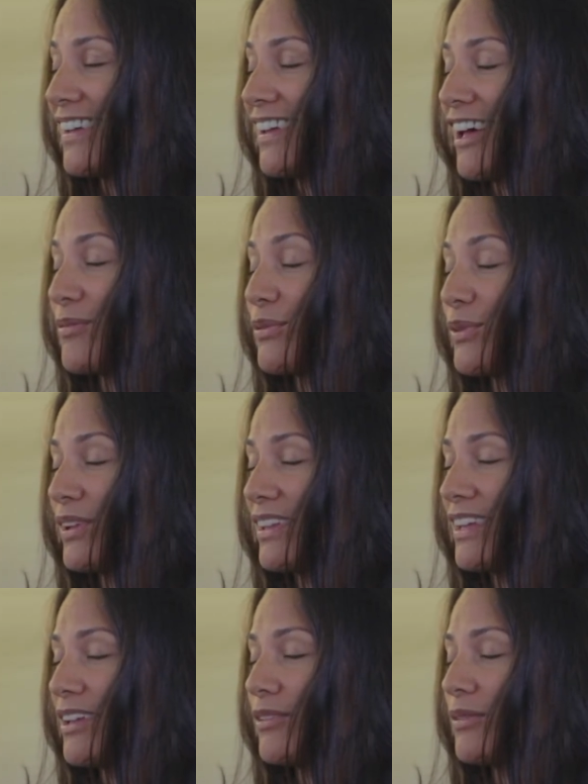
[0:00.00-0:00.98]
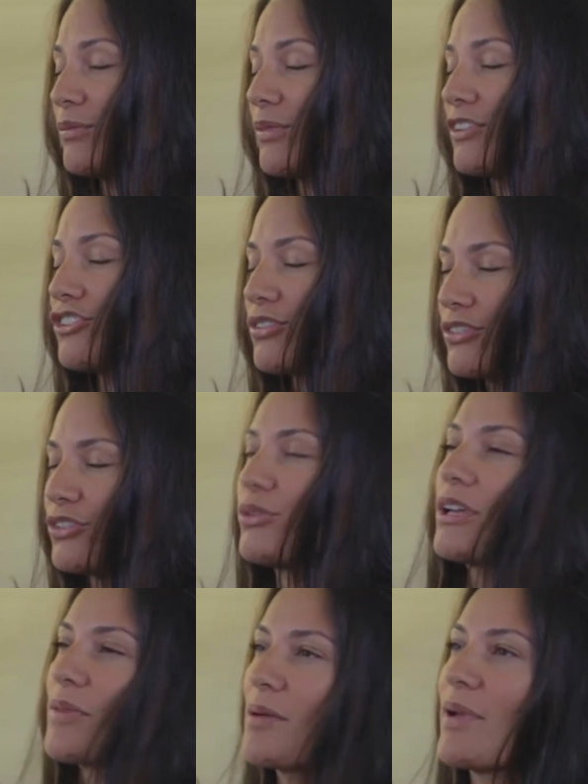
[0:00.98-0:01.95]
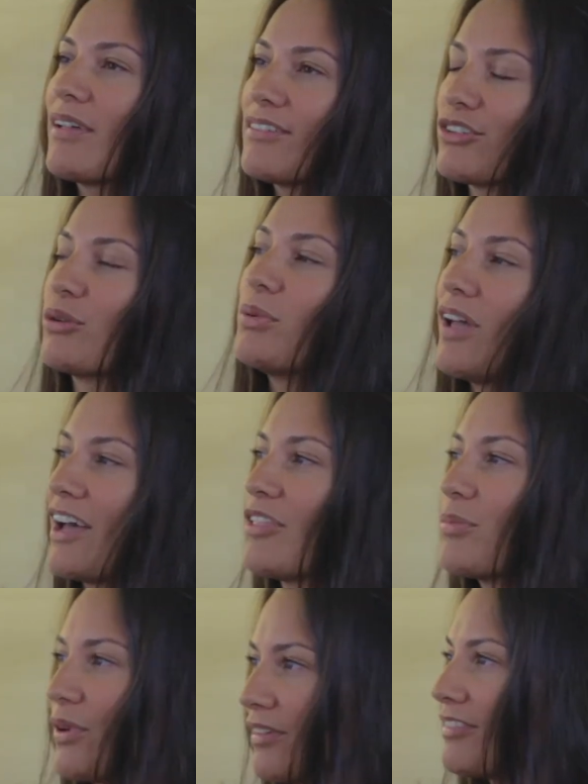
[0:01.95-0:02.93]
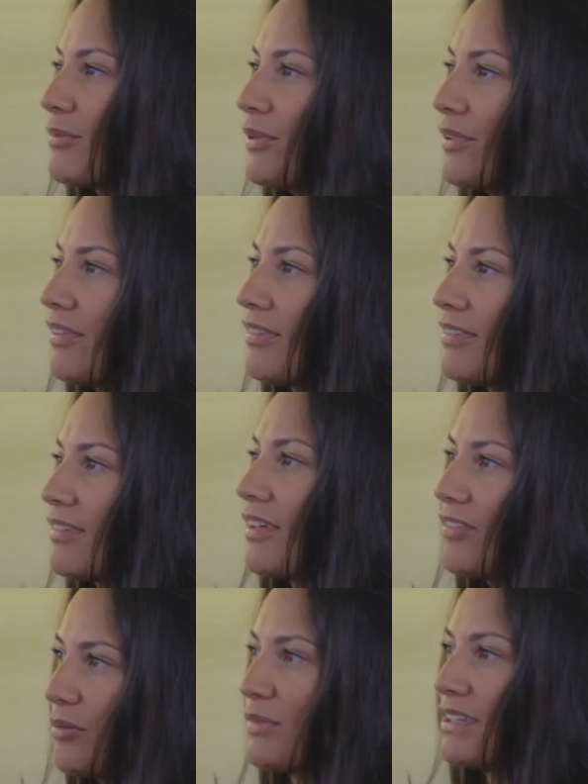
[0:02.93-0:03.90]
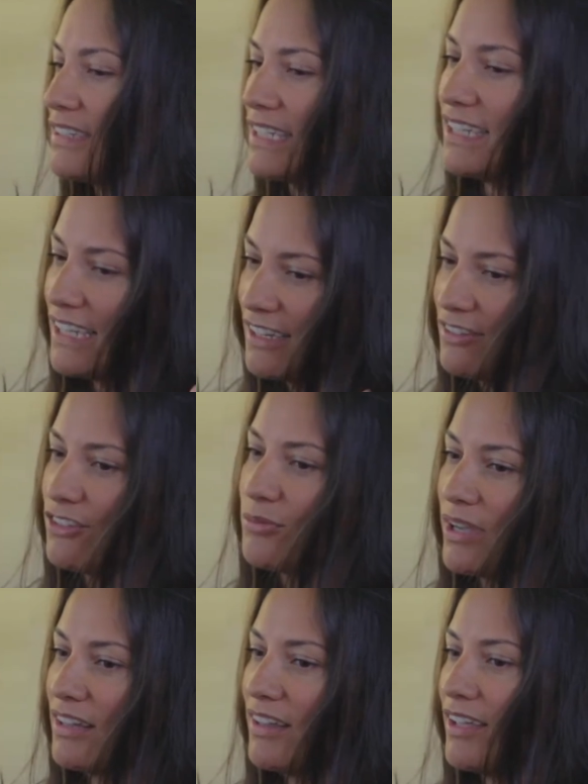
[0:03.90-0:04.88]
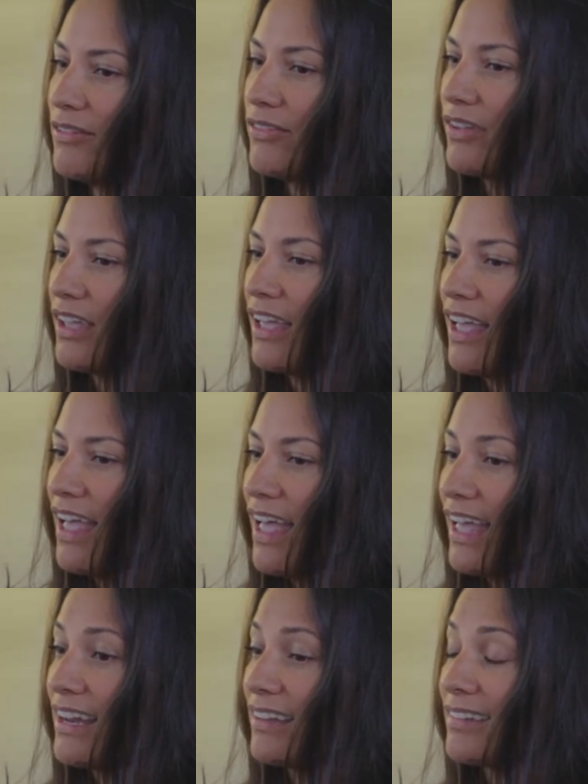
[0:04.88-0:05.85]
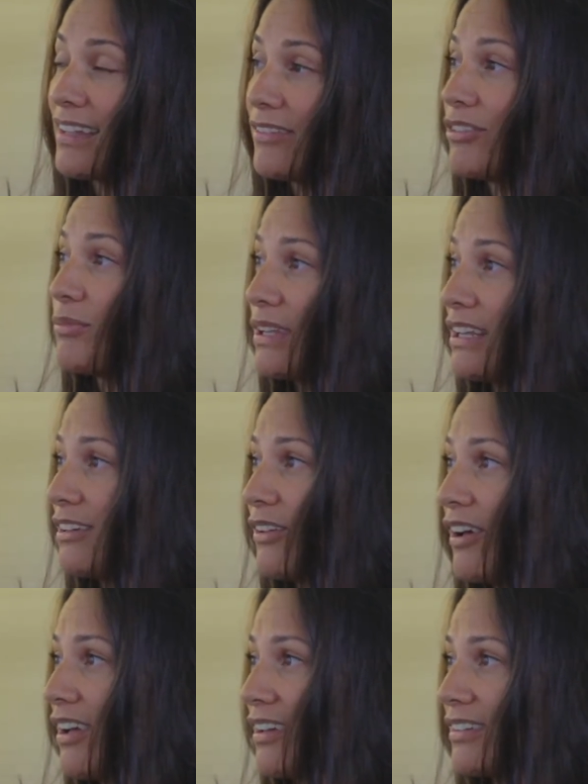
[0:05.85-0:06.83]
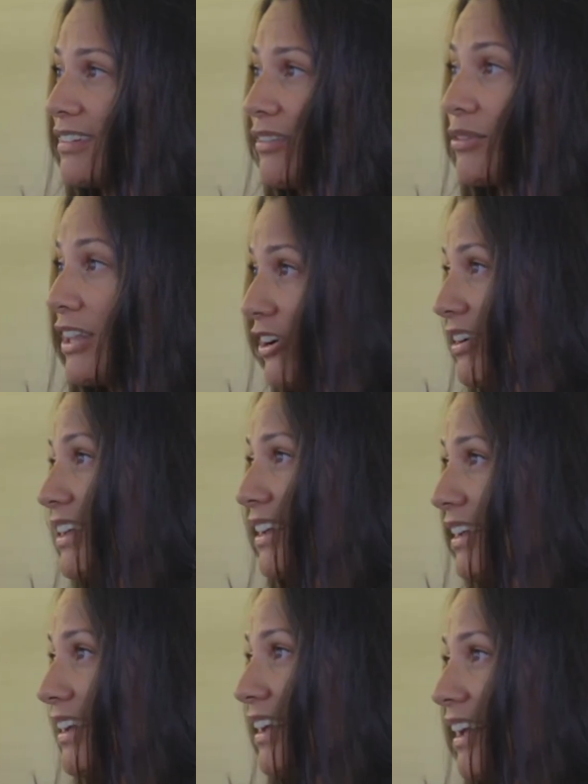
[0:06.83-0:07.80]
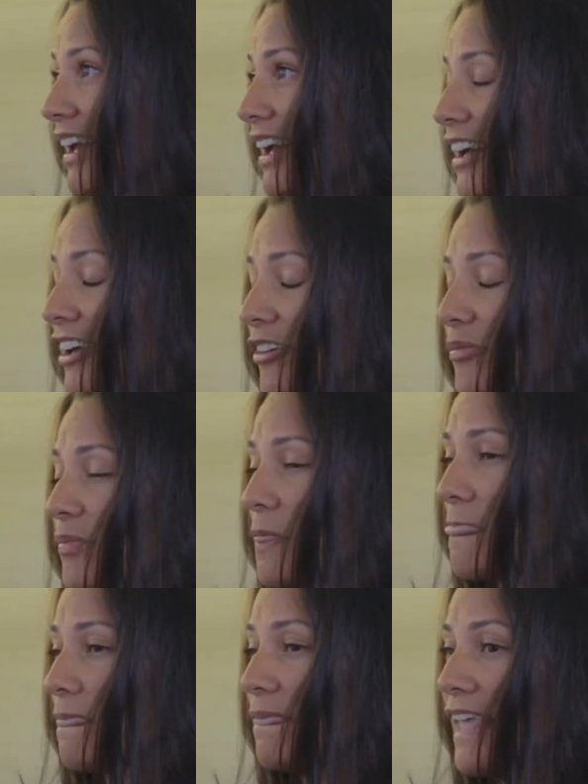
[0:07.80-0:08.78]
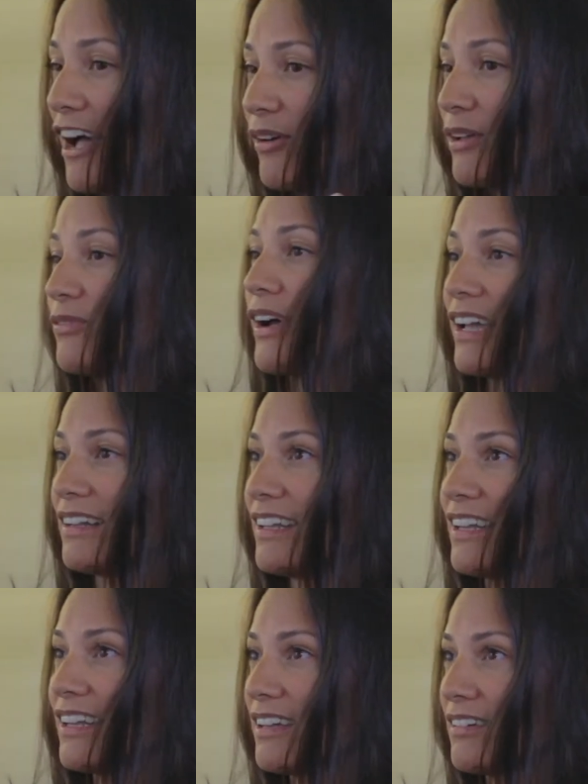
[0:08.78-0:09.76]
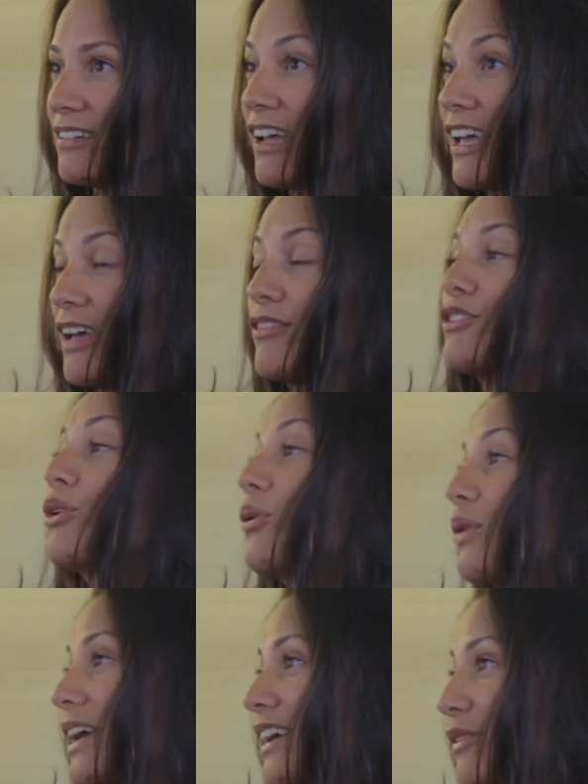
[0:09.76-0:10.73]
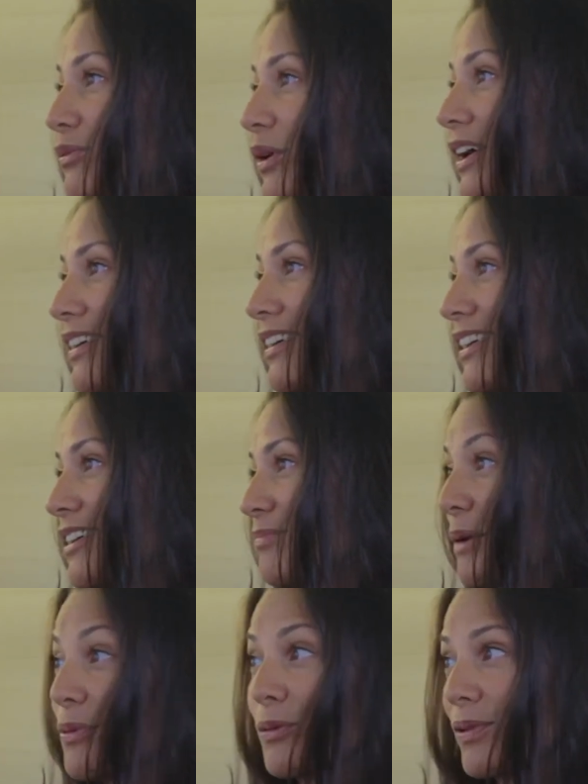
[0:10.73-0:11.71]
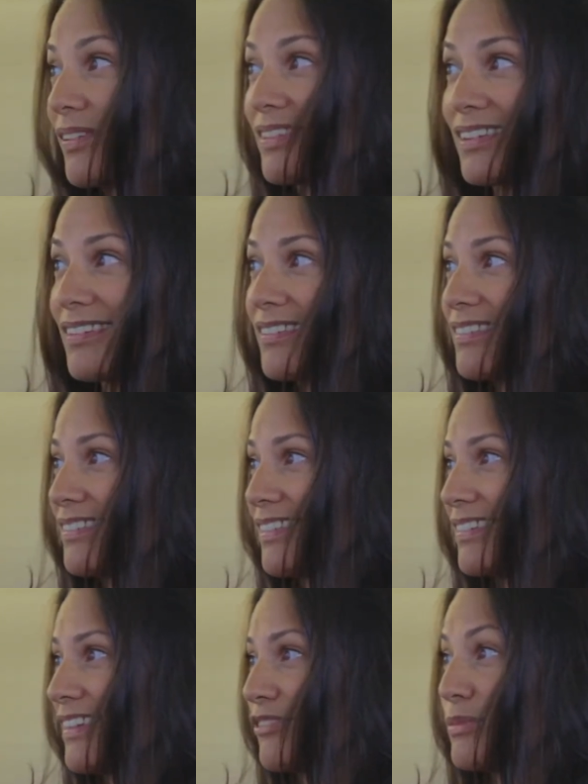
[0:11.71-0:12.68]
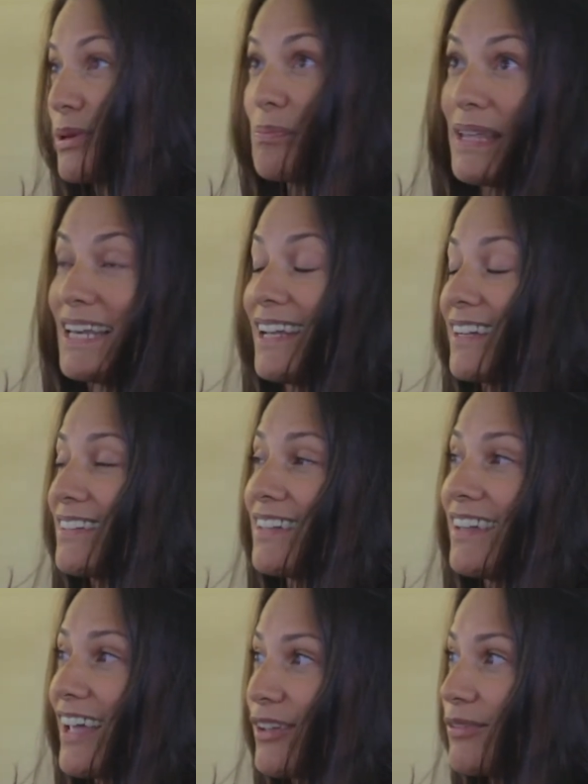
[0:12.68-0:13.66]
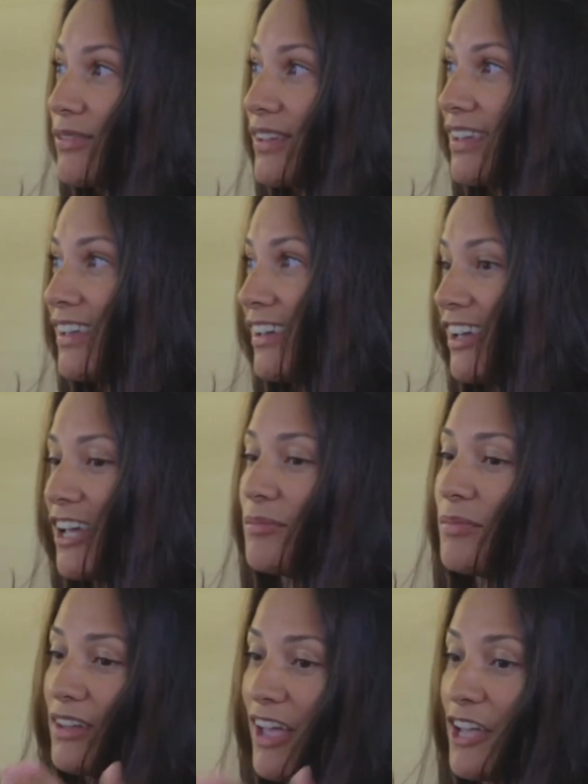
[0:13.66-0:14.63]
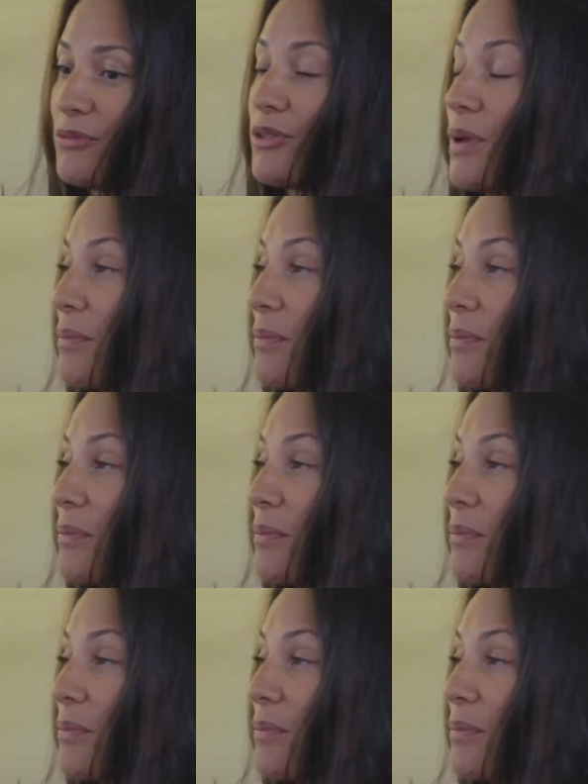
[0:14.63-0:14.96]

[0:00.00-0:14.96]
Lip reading: really doing my best to apply the principles of MBT into my life, and it's given me a lot of clarity. Now I have a knowing of what my purpose is. It's given me meaning to life. I'm aligned with my